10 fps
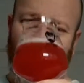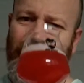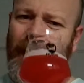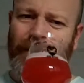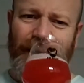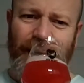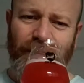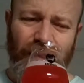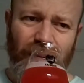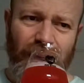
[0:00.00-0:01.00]
yeah, I think
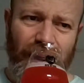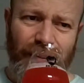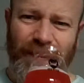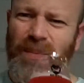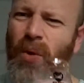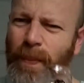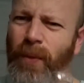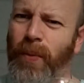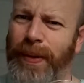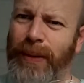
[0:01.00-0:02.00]
you know more
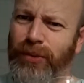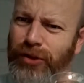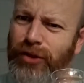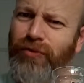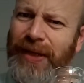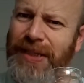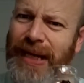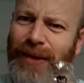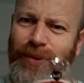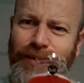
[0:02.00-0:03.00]
more people should drink
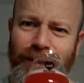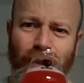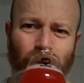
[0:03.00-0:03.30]
sours.